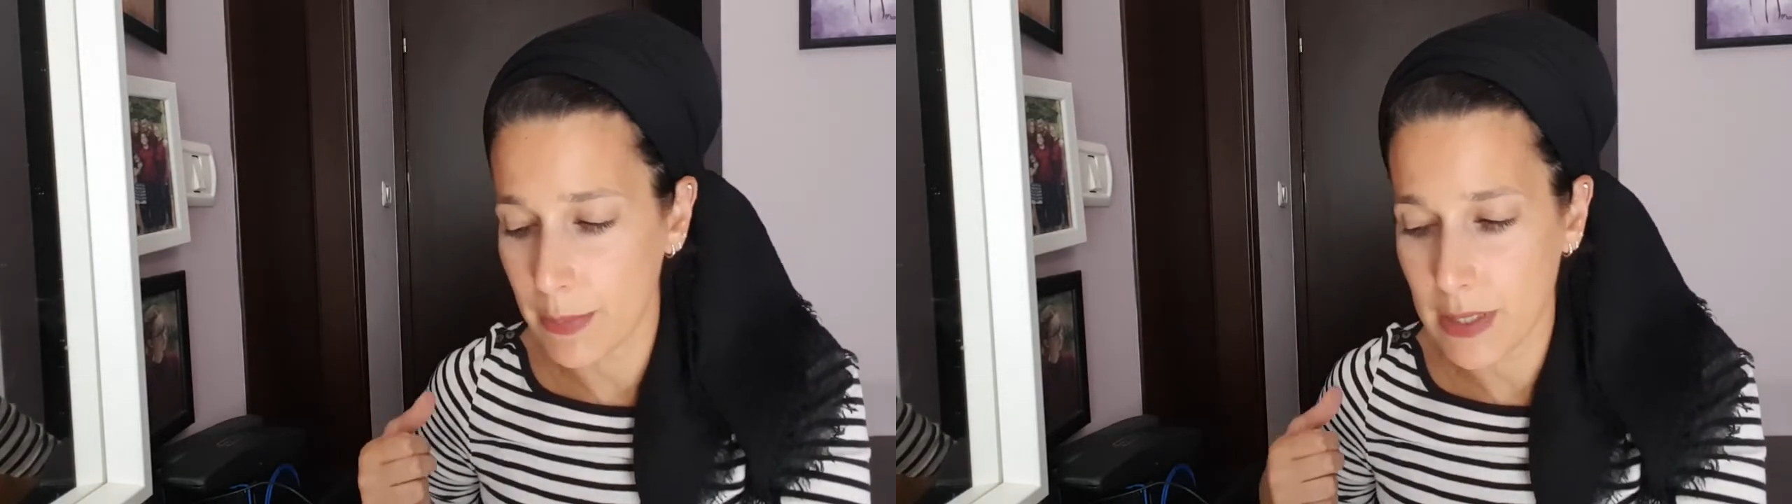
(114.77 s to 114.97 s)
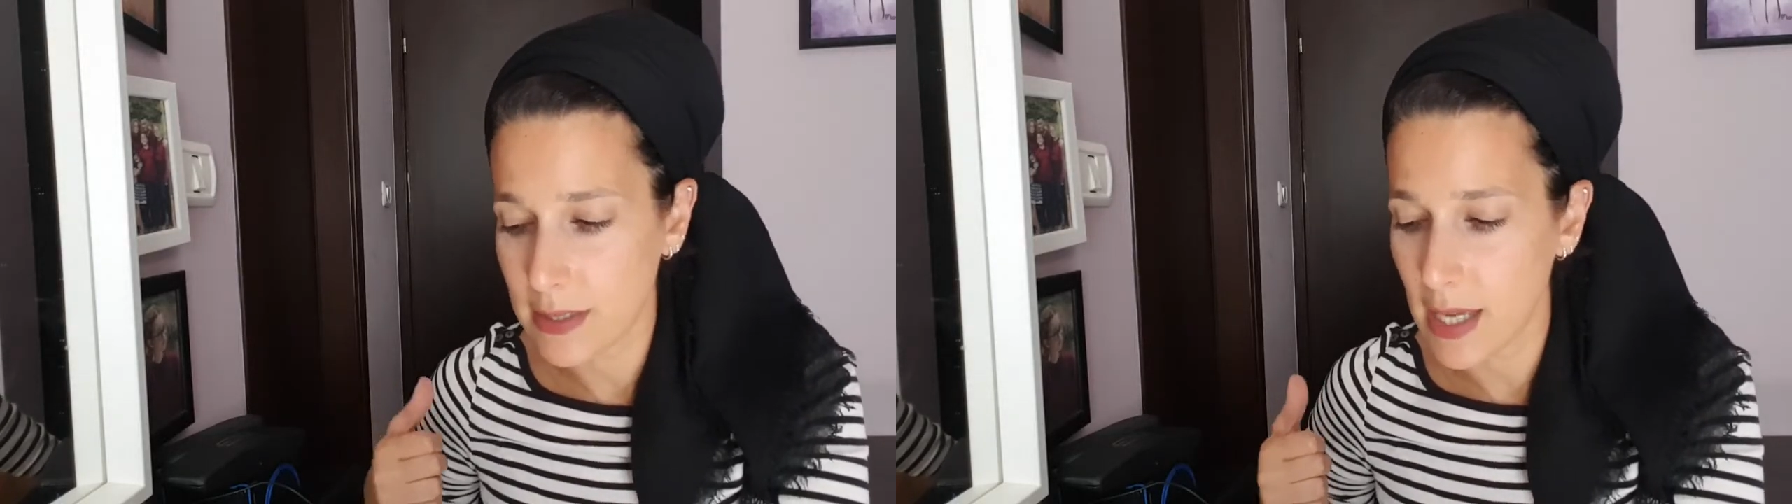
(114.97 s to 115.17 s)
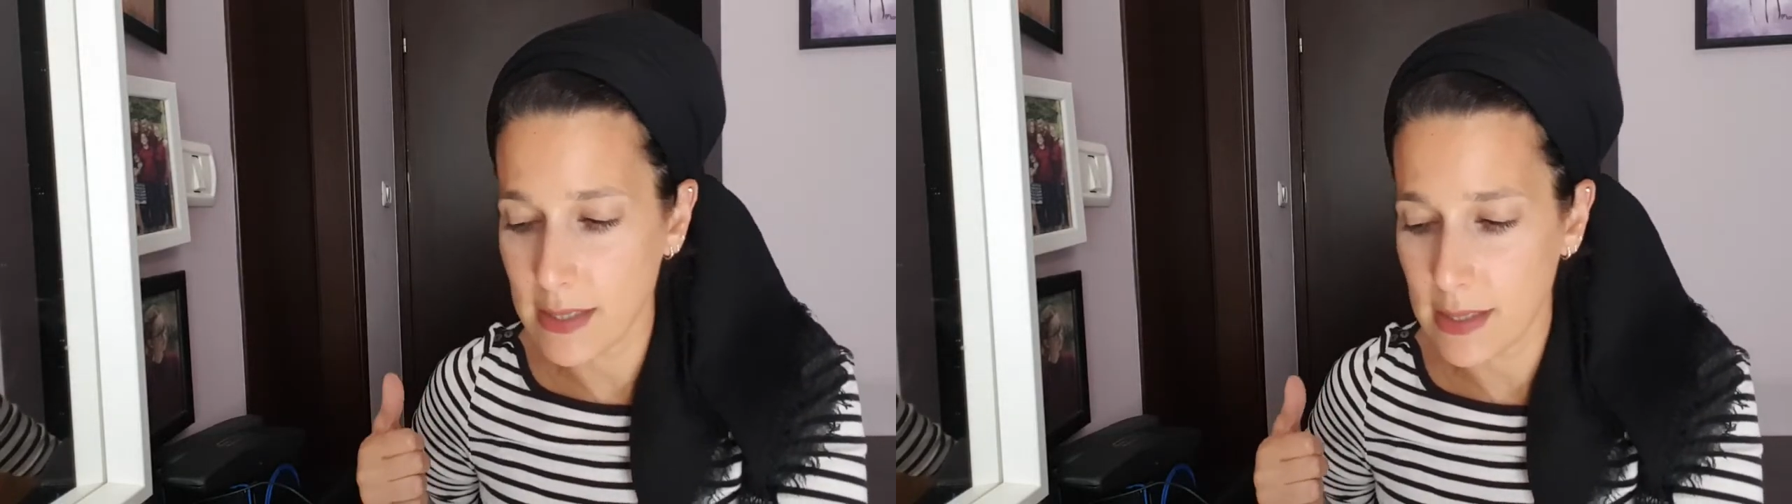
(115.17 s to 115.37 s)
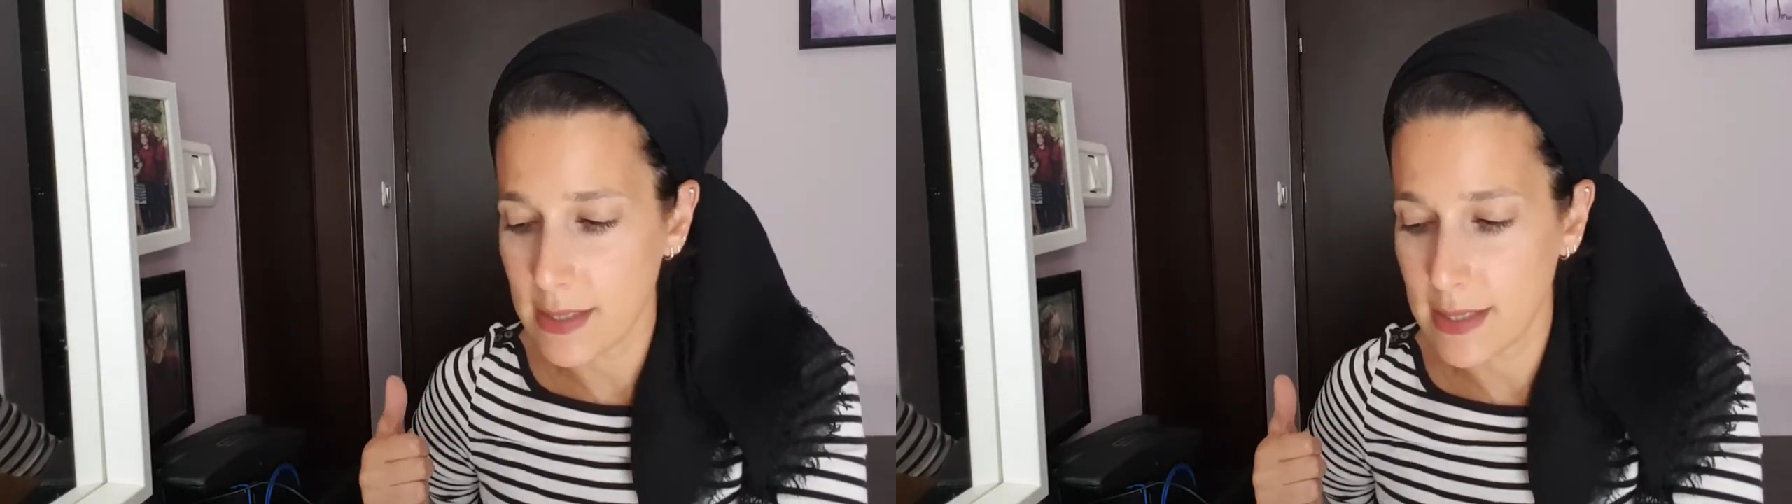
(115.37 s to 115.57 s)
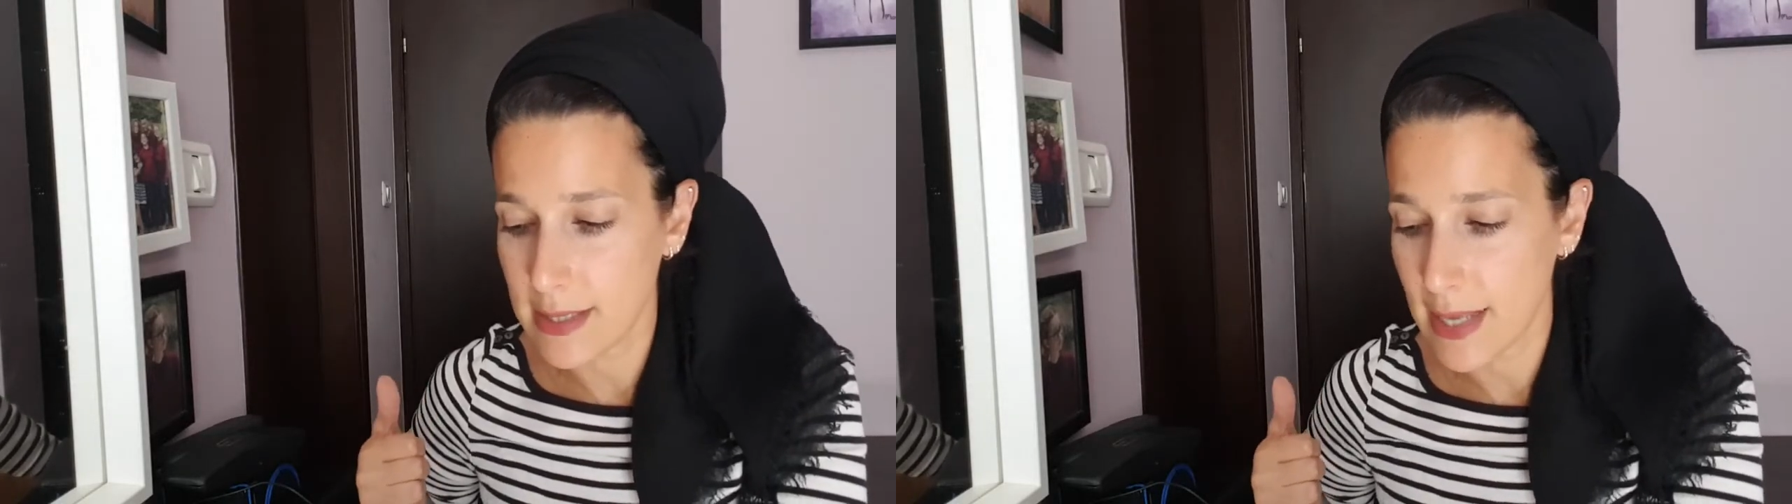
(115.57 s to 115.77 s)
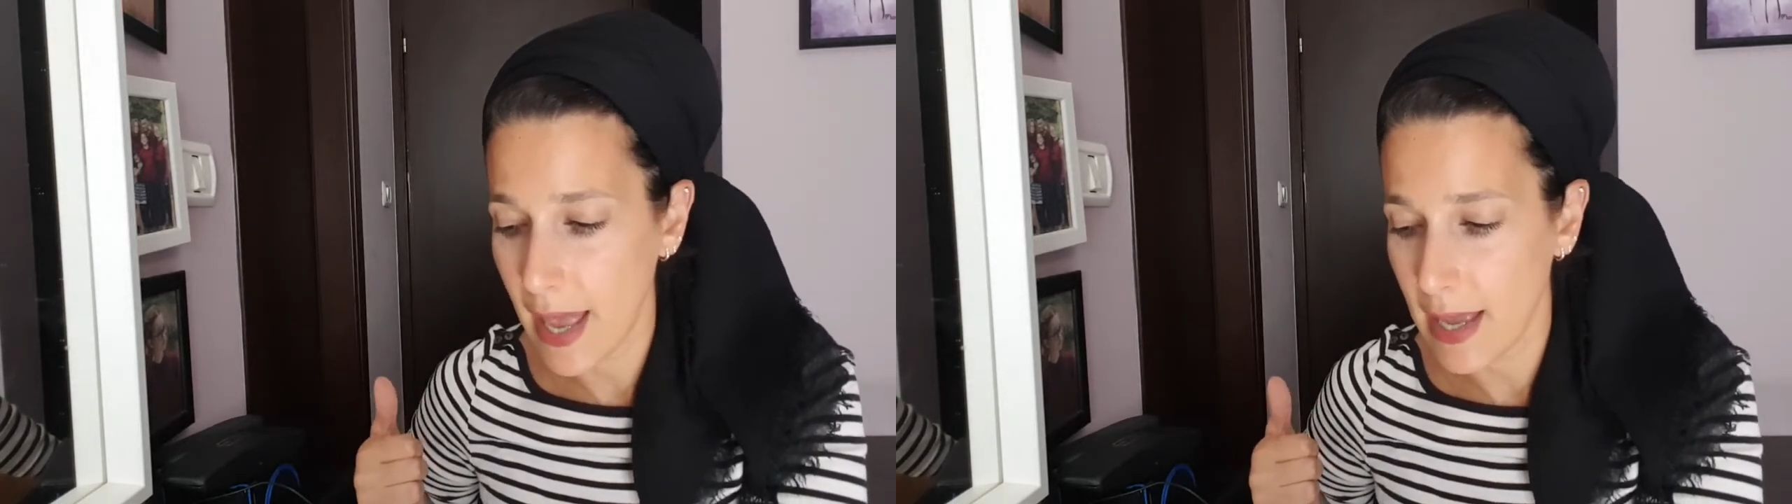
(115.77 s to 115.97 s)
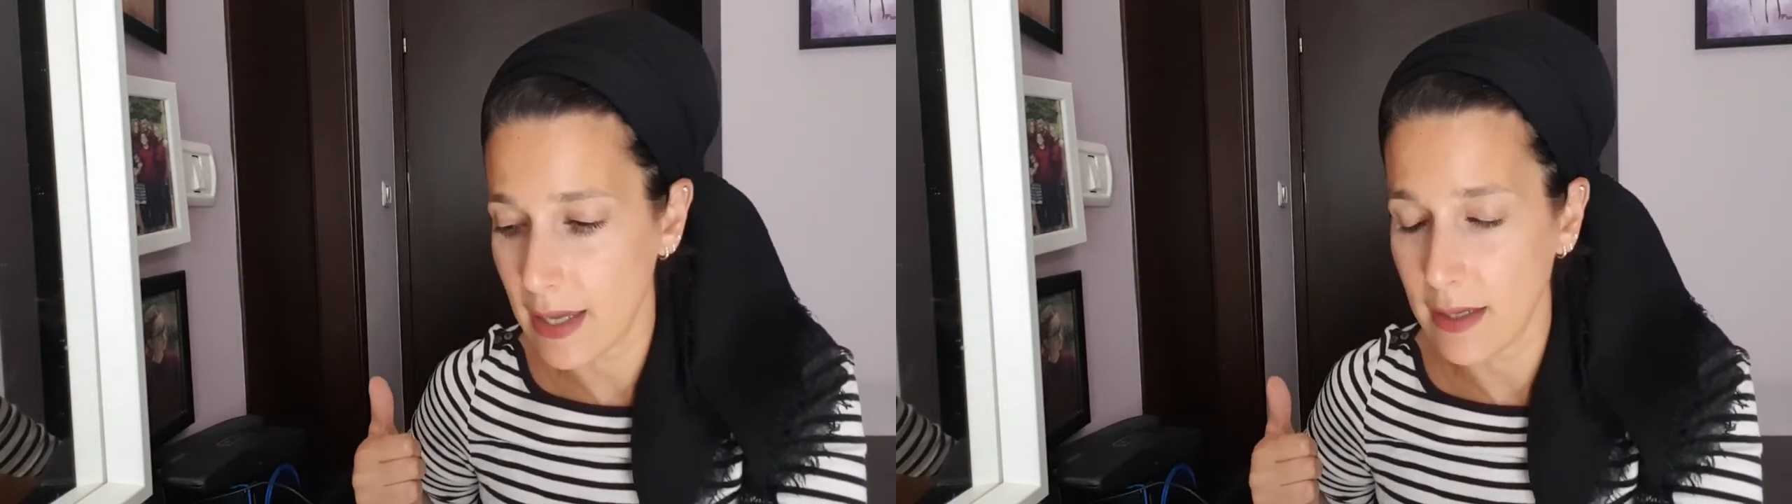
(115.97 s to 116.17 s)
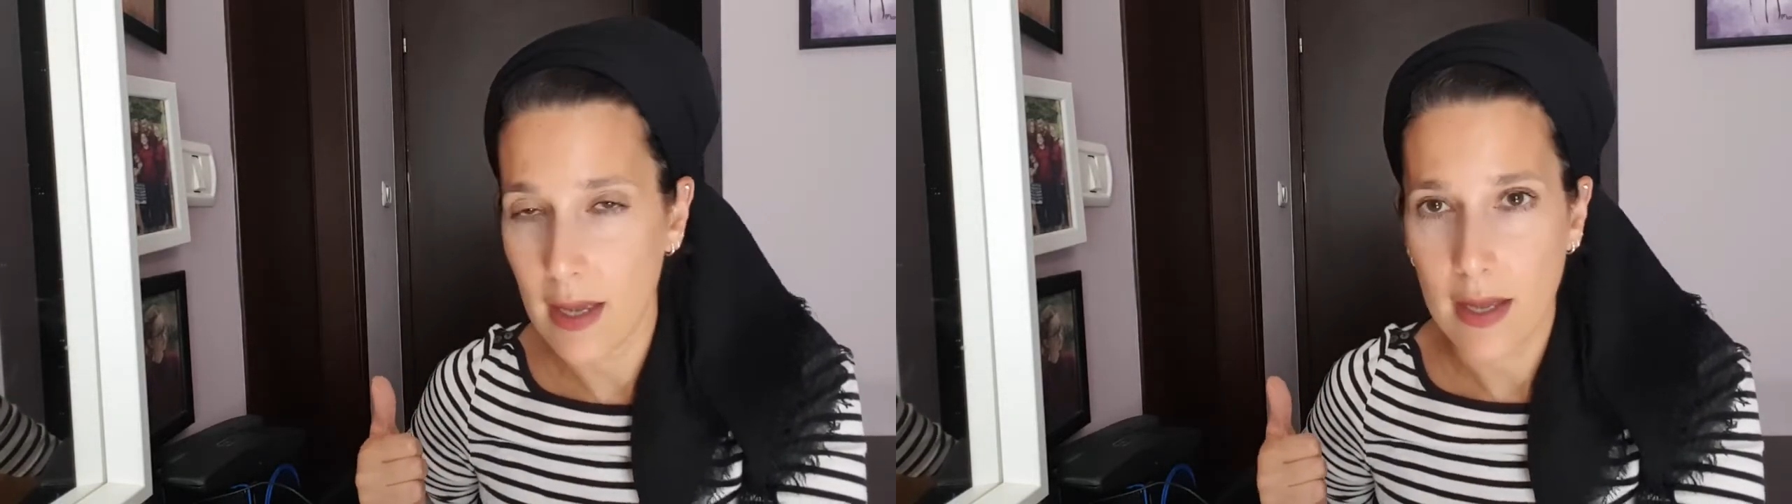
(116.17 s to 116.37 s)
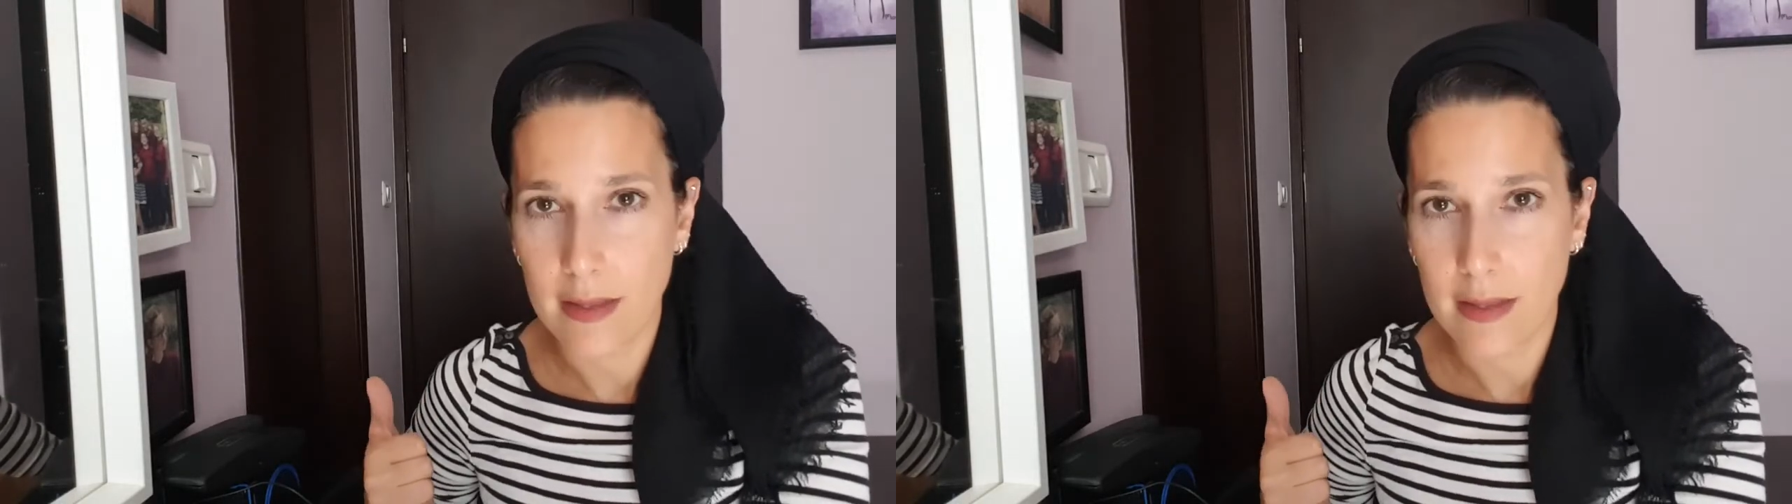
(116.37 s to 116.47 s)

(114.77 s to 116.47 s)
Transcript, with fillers: but it doesn't say